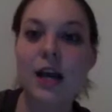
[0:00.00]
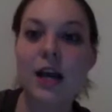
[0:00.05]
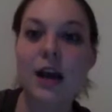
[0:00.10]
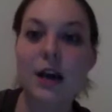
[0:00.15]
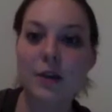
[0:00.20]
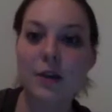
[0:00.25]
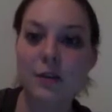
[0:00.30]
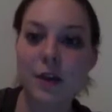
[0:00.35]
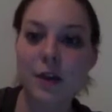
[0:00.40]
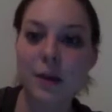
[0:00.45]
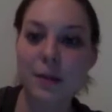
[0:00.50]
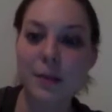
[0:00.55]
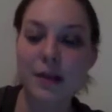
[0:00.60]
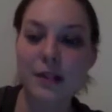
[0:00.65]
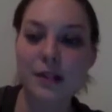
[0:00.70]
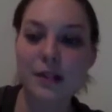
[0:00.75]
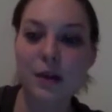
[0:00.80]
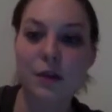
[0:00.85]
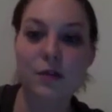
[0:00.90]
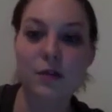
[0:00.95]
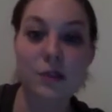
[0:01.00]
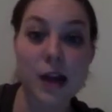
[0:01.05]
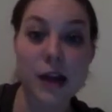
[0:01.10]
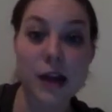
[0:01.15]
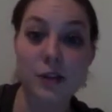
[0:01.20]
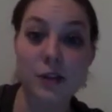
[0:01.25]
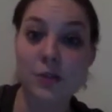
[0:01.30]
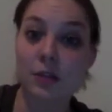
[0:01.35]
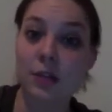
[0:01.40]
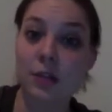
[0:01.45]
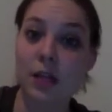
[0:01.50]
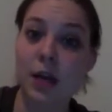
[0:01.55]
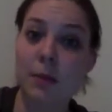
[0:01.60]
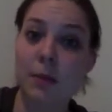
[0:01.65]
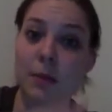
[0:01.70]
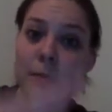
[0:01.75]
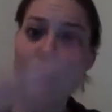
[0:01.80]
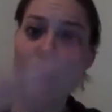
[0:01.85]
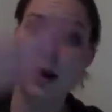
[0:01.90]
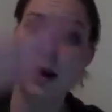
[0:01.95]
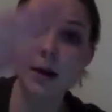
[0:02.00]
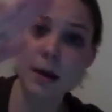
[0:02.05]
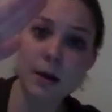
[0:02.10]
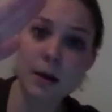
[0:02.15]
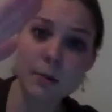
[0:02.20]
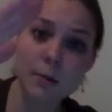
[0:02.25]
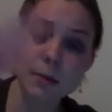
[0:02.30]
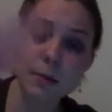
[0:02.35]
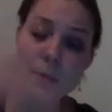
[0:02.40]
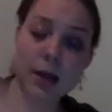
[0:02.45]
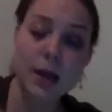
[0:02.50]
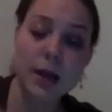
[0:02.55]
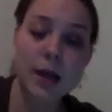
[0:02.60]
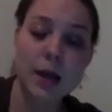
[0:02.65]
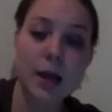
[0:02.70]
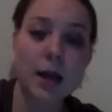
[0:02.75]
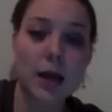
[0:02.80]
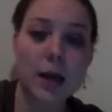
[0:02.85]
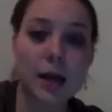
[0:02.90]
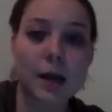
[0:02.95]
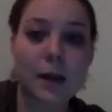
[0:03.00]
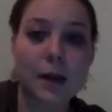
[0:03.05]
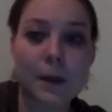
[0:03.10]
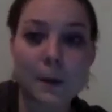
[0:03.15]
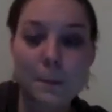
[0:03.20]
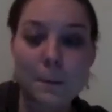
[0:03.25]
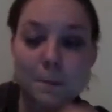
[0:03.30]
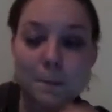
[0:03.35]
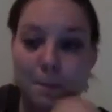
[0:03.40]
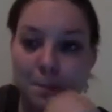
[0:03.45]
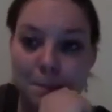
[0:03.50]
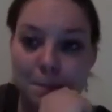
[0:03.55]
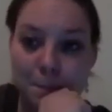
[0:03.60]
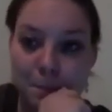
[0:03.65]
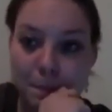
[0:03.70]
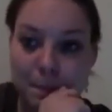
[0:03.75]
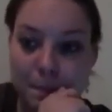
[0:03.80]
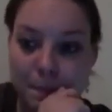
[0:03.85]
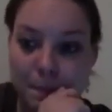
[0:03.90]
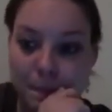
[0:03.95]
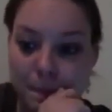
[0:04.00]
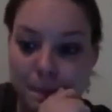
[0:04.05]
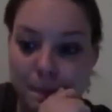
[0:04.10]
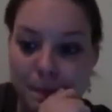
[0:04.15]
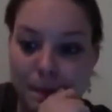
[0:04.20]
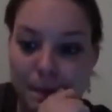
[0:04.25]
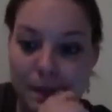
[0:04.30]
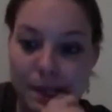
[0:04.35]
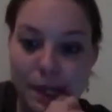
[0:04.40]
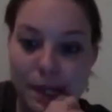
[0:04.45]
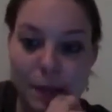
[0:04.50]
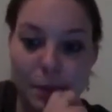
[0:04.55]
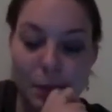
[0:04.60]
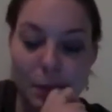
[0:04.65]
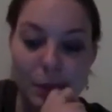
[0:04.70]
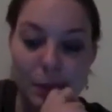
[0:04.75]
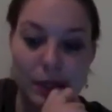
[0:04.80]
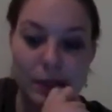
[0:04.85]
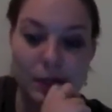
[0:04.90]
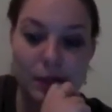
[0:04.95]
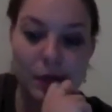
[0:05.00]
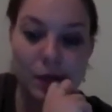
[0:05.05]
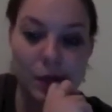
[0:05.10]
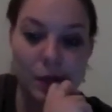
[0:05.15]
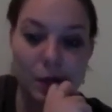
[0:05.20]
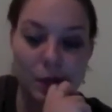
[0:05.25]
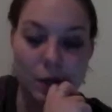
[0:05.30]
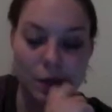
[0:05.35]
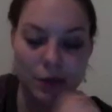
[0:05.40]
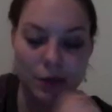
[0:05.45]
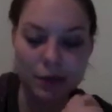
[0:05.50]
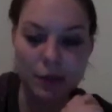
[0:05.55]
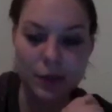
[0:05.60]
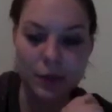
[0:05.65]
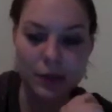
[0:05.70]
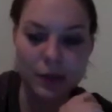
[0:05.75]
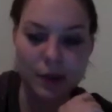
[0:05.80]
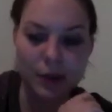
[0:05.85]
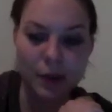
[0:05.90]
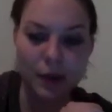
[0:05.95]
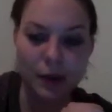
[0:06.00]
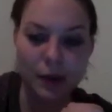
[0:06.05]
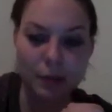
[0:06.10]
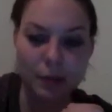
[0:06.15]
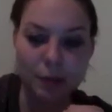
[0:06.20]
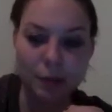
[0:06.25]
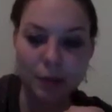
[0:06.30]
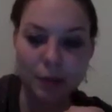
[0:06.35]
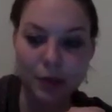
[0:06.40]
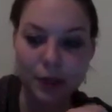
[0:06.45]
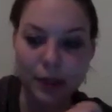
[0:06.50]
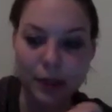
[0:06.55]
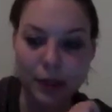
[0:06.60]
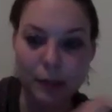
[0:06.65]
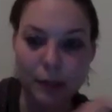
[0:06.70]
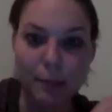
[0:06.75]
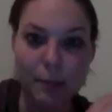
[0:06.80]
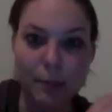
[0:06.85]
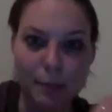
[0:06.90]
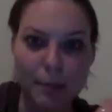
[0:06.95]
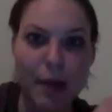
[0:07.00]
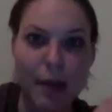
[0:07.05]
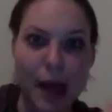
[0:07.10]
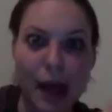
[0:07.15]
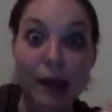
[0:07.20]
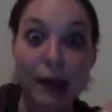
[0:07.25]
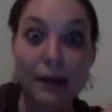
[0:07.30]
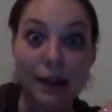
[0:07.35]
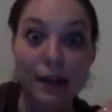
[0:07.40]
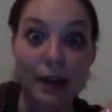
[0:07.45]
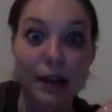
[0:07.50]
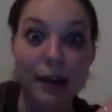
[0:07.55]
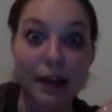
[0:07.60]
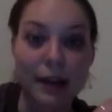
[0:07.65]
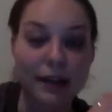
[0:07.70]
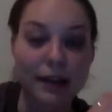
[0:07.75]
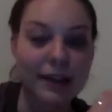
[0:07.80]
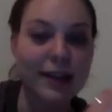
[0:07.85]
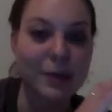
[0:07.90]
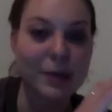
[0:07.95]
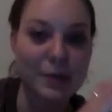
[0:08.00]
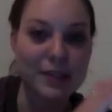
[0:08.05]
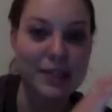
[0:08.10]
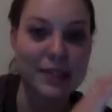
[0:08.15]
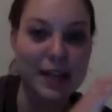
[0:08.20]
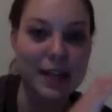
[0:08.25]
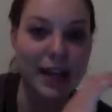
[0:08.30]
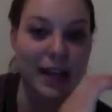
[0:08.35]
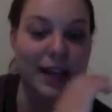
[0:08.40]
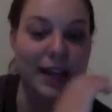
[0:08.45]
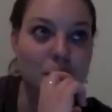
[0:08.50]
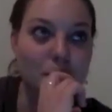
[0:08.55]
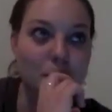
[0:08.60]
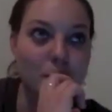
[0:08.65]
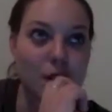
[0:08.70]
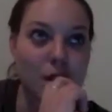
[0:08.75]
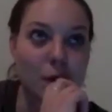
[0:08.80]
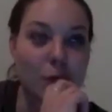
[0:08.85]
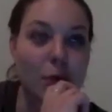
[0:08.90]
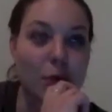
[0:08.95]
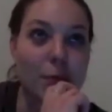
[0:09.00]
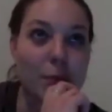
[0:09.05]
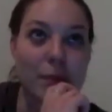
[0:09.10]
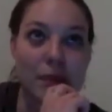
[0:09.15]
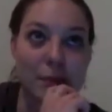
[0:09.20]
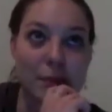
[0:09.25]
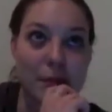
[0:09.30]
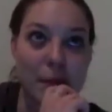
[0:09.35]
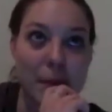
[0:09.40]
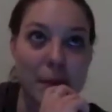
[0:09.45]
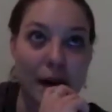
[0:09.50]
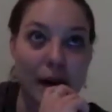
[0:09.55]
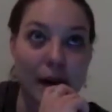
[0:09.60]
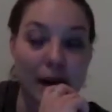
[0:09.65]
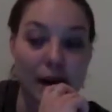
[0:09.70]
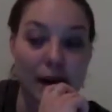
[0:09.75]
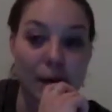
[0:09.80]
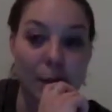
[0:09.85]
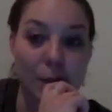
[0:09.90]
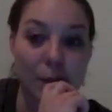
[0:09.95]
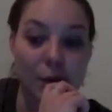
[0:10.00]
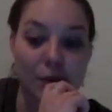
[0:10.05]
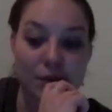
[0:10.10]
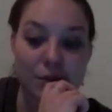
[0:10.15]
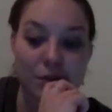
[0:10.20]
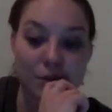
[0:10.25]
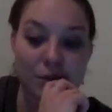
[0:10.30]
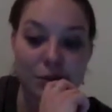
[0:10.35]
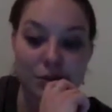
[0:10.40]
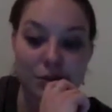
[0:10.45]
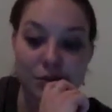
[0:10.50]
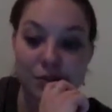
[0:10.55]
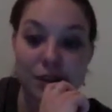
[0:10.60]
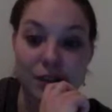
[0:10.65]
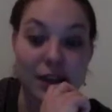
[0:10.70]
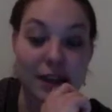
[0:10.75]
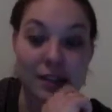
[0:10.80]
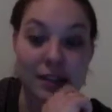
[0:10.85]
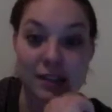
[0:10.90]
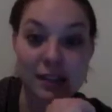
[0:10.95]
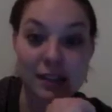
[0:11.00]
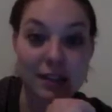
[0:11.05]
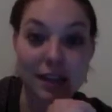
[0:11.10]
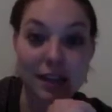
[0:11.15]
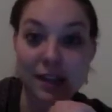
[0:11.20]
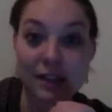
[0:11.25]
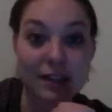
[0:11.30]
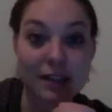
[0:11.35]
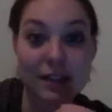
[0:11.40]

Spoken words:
I find myself naturally coming back up. A couple weeks ago or 3 weeks ago, I had a pretty bad day, I would say. And what picked me back up was just realizing that